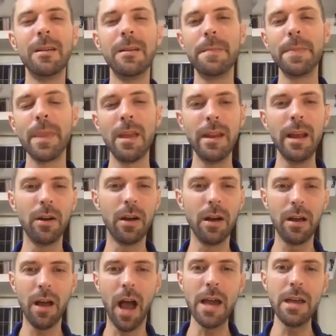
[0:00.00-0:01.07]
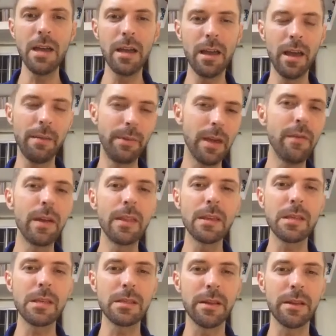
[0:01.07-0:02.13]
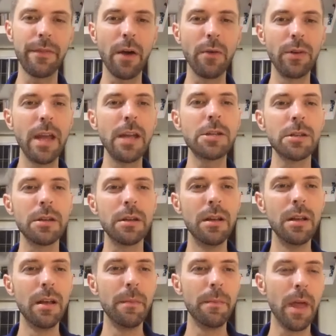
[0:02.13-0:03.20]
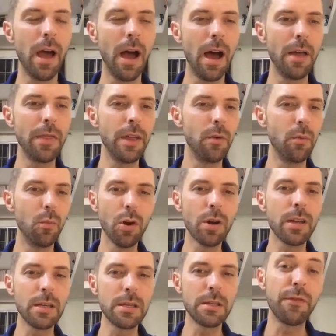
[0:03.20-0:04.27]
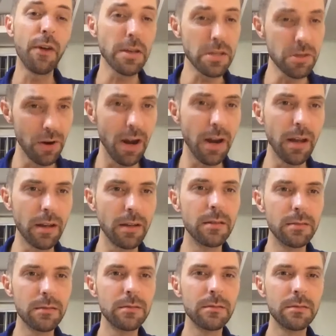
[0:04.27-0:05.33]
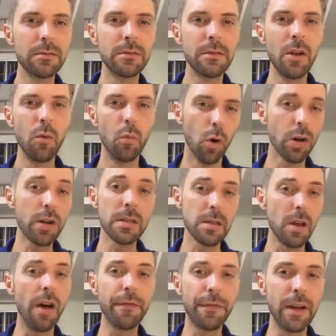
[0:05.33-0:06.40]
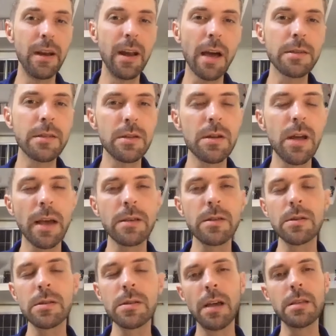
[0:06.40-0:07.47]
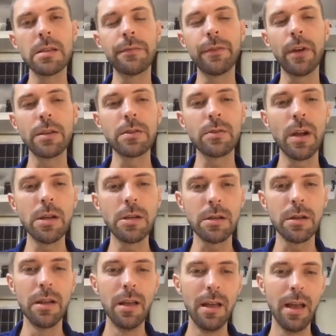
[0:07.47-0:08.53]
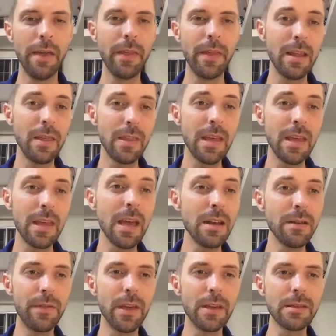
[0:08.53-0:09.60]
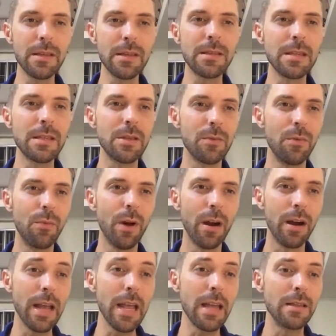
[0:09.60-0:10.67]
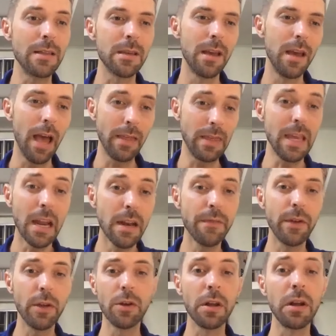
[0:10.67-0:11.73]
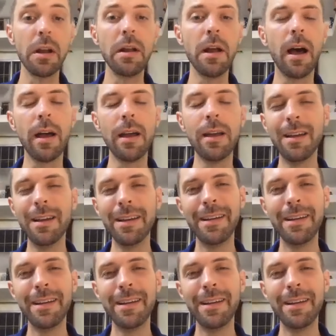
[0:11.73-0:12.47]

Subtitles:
Now, I am giving this as the foundation that work is frustrating. Work is often an exercise in frustration. And then at the end of this is where it ends. At the end of it, you're going to die.